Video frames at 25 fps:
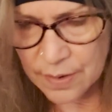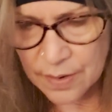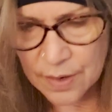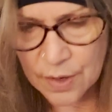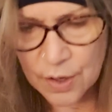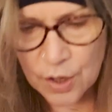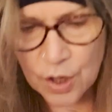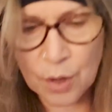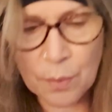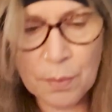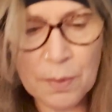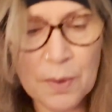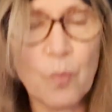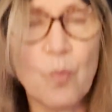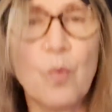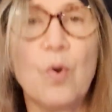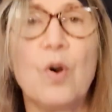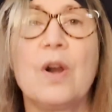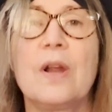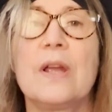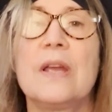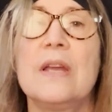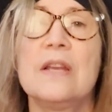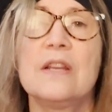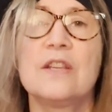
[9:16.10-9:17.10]
You've been
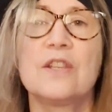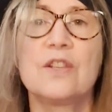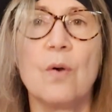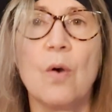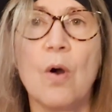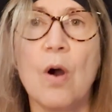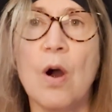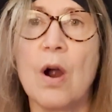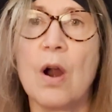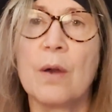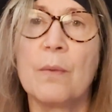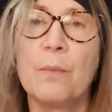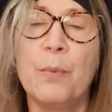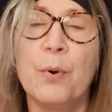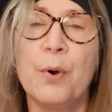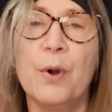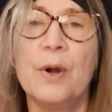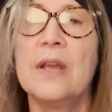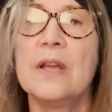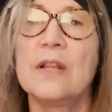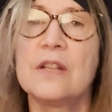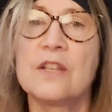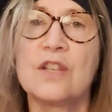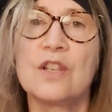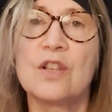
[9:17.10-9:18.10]
working so hard,
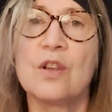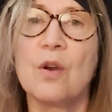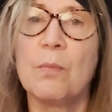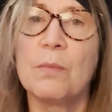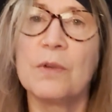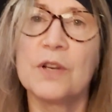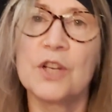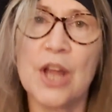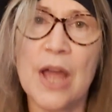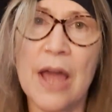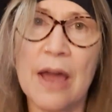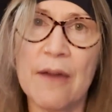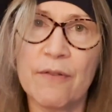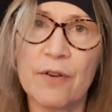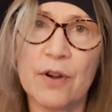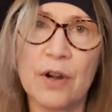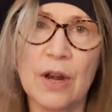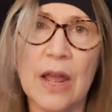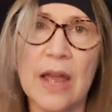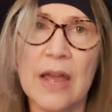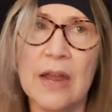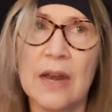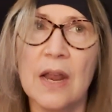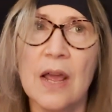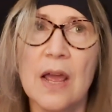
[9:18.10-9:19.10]
putting in so much effort,
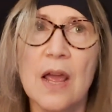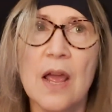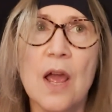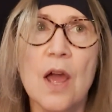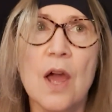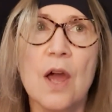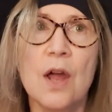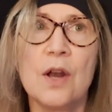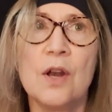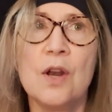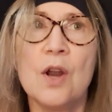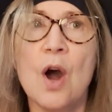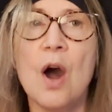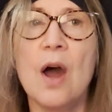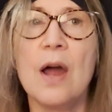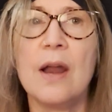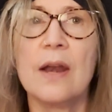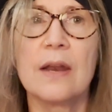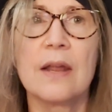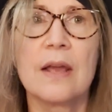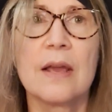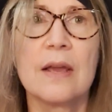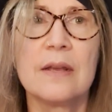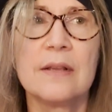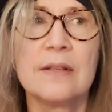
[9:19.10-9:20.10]
and not
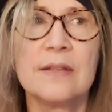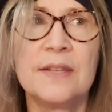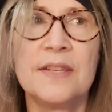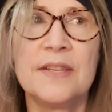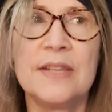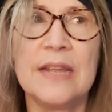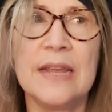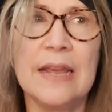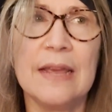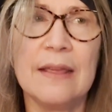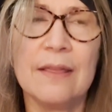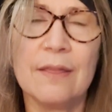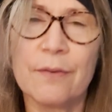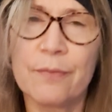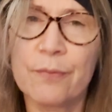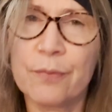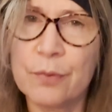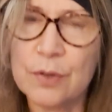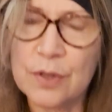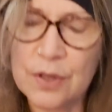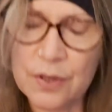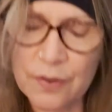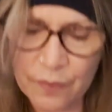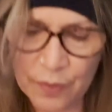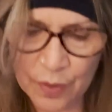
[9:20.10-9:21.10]
seeing the
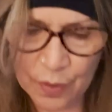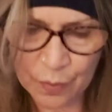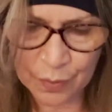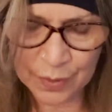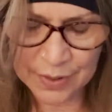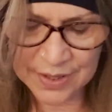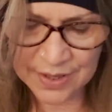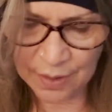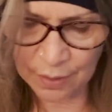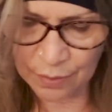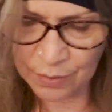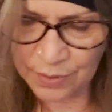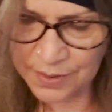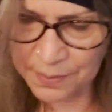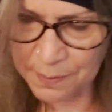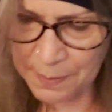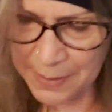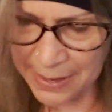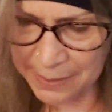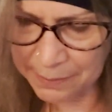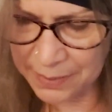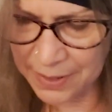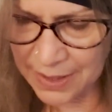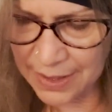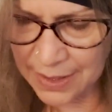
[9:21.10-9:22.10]
fruits of your results,
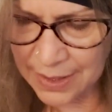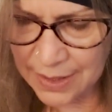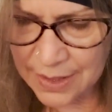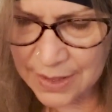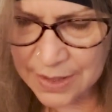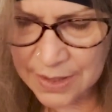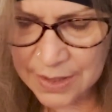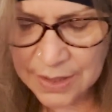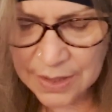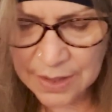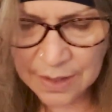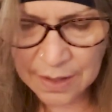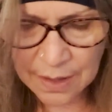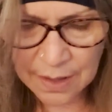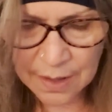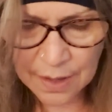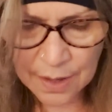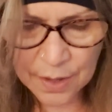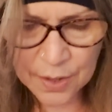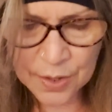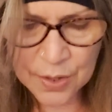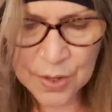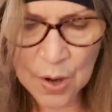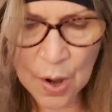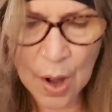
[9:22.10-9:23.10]
maybe.
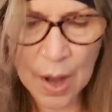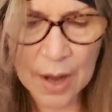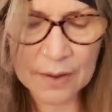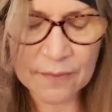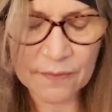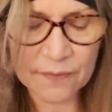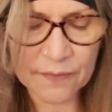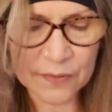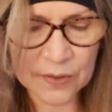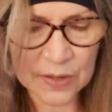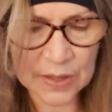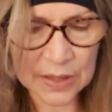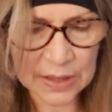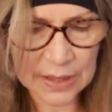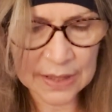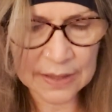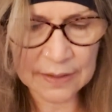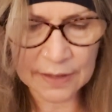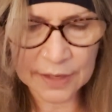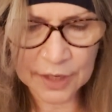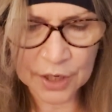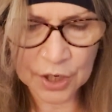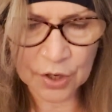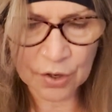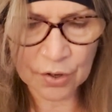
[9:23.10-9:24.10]
Not feeling
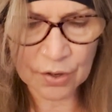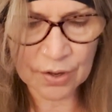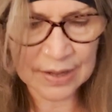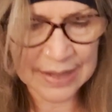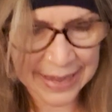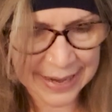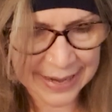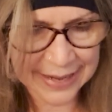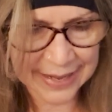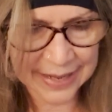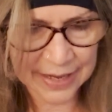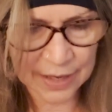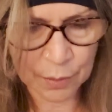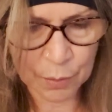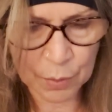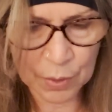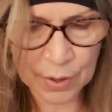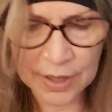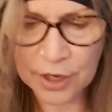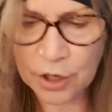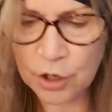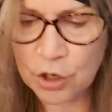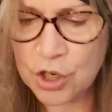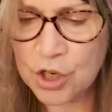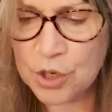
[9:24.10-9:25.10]
like you're getting anywhere,
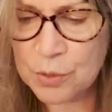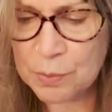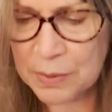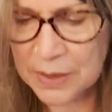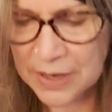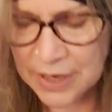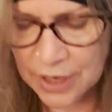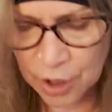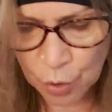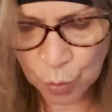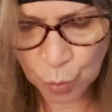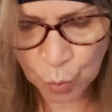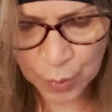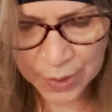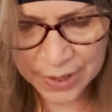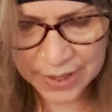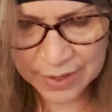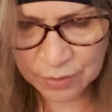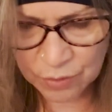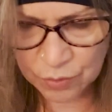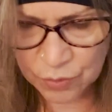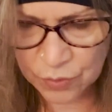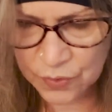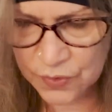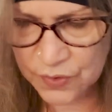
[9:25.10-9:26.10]
like you're spinning your
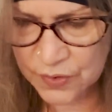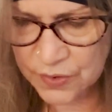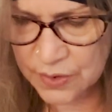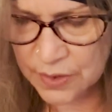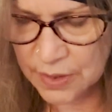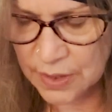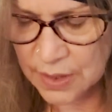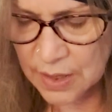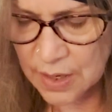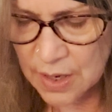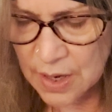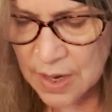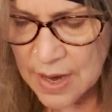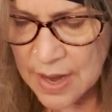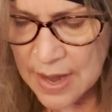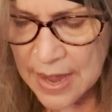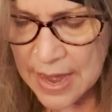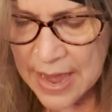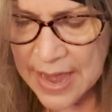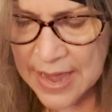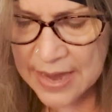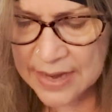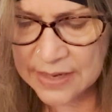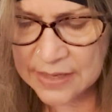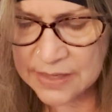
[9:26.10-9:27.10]
wheels.
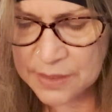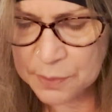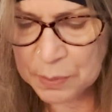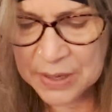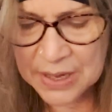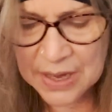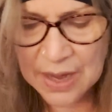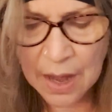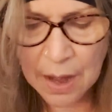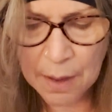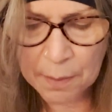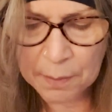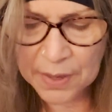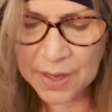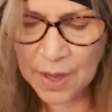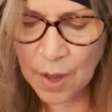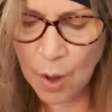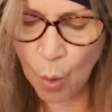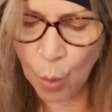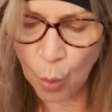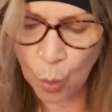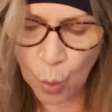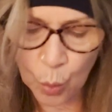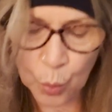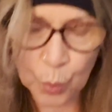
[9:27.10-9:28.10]
And it's becoming
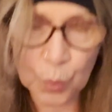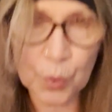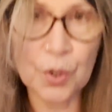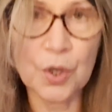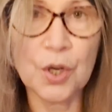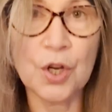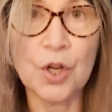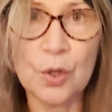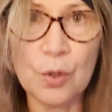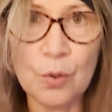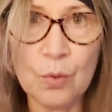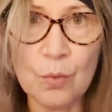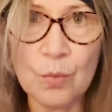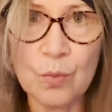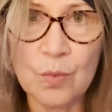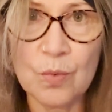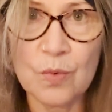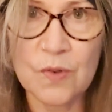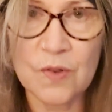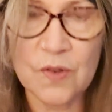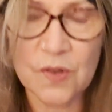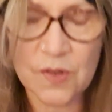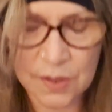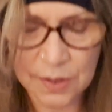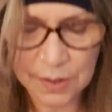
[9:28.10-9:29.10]
old
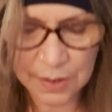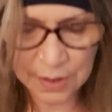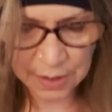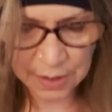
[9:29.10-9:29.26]
news.